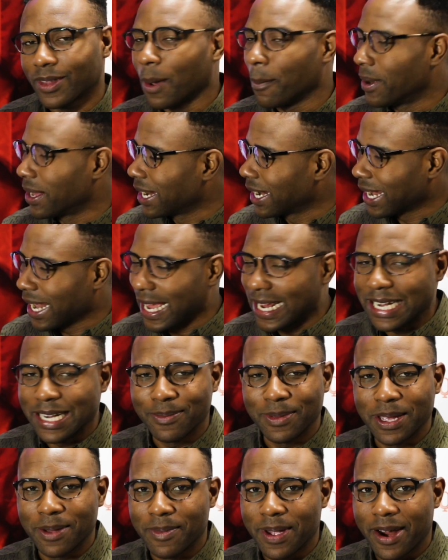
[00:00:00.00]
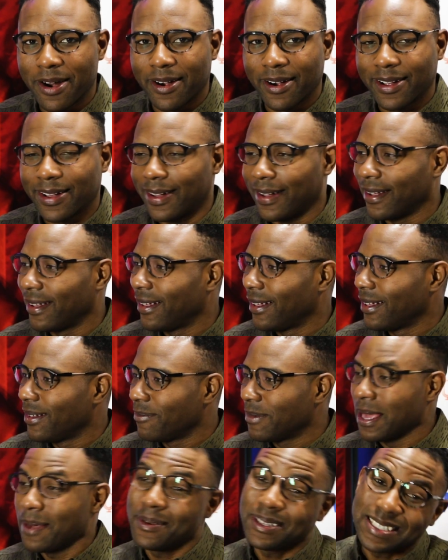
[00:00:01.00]
But enlighten me, America.
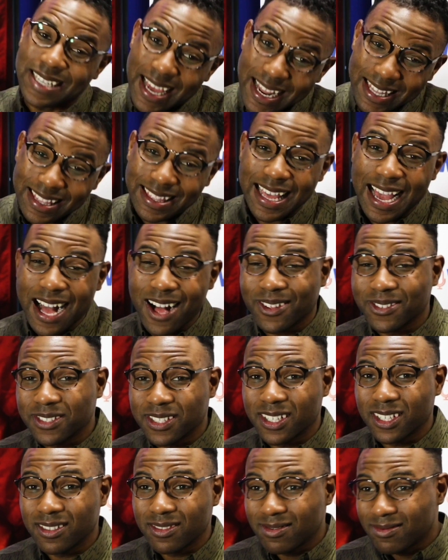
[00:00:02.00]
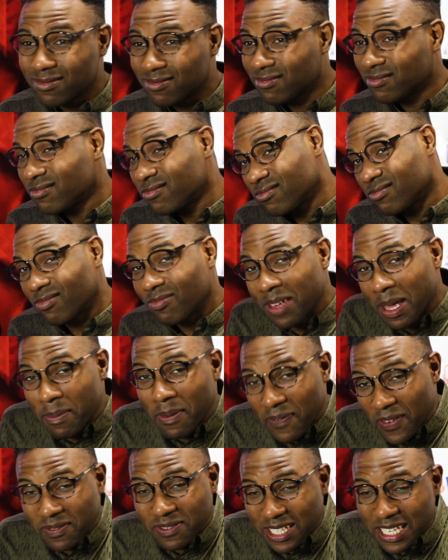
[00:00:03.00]
Maybe 10,000,
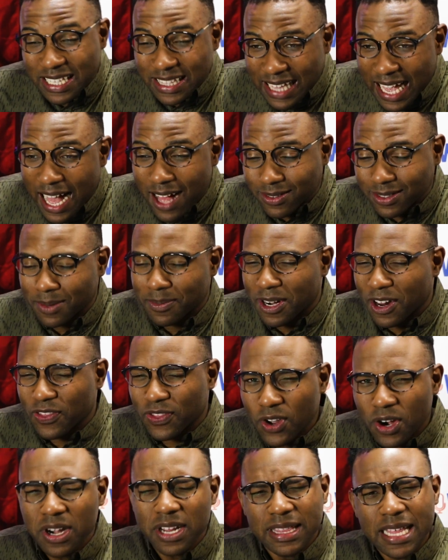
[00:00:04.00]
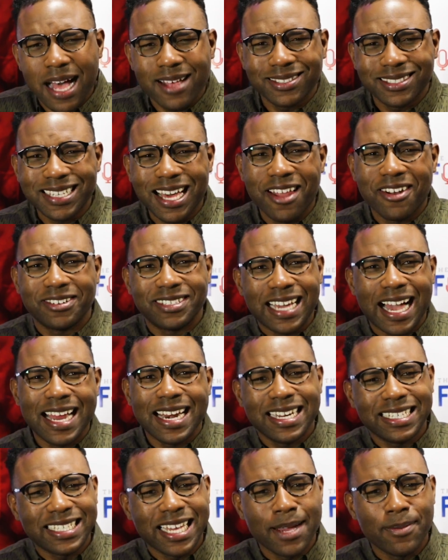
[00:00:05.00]
maybe 15,000, but a $30,000
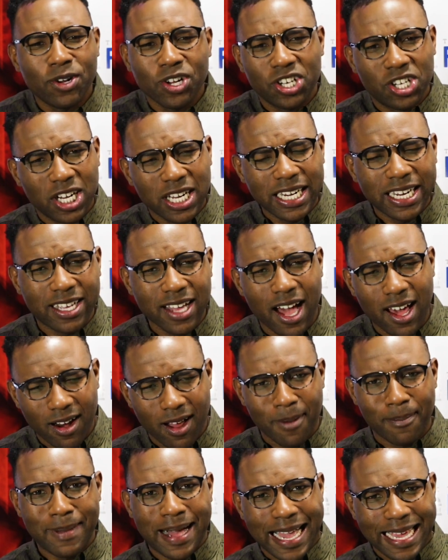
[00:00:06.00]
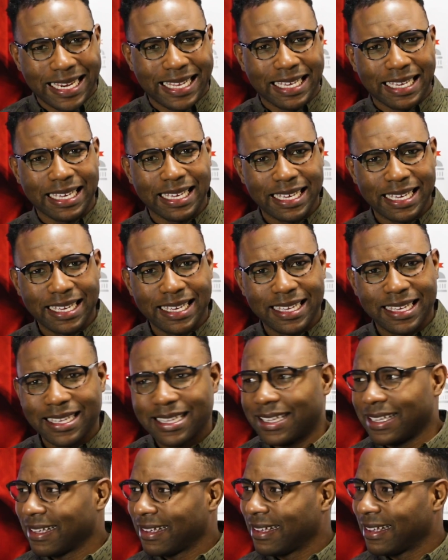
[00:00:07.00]
dining table? Good God almighty.
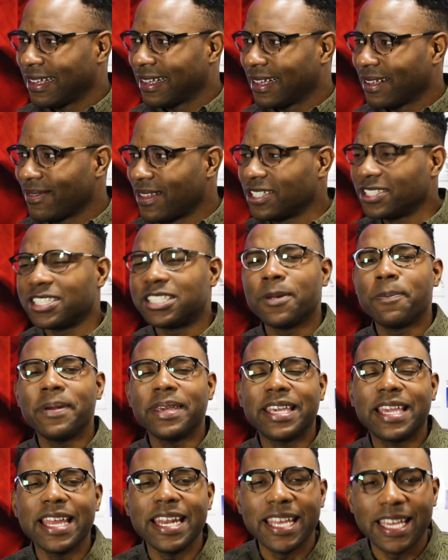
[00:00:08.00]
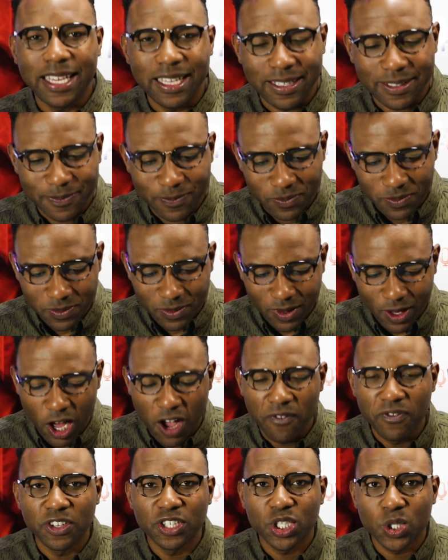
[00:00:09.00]
That's just the beginning
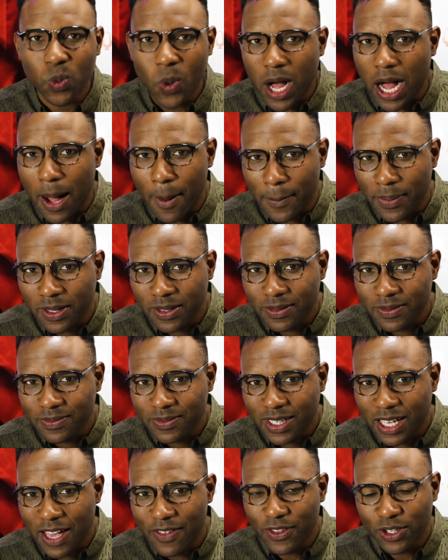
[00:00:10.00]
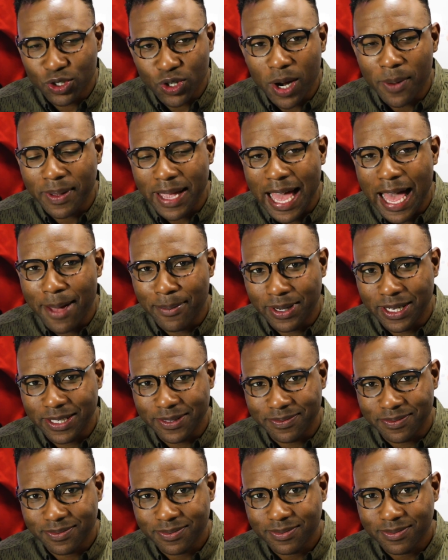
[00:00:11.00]
of the swamp in the Trump cabinet.